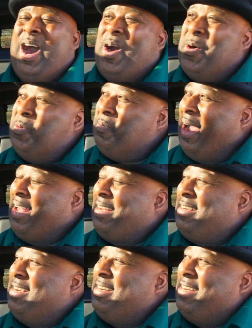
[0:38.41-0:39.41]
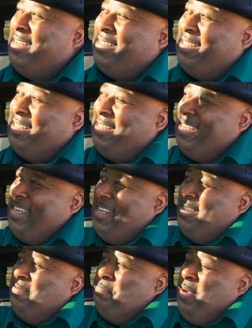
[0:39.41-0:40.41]
Oh my goodness, the sun
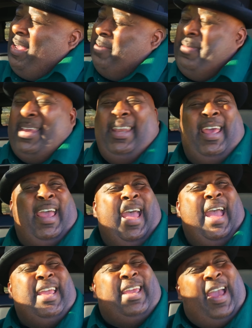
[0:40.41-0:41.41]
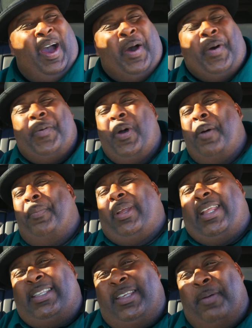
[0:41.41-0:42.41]
is beaming, yo, but
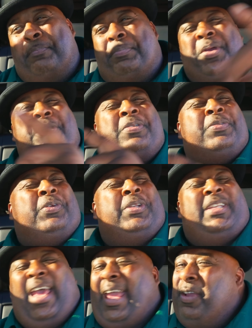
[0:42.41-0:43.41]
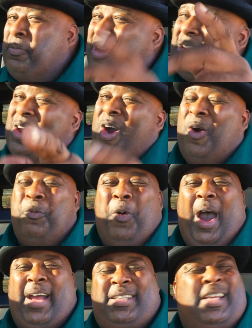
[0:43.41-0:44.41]
it's a beautiful day when y'all
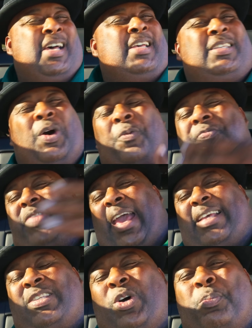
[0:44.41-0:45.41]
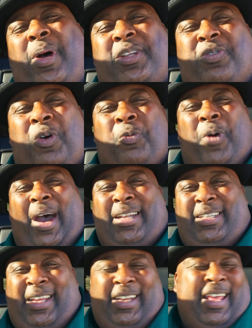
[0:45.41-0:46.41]
watch. So thanks so much for
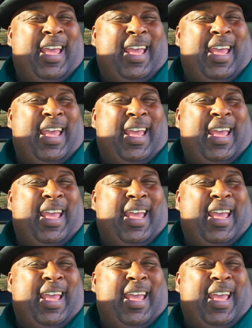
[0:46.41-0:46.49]
watching.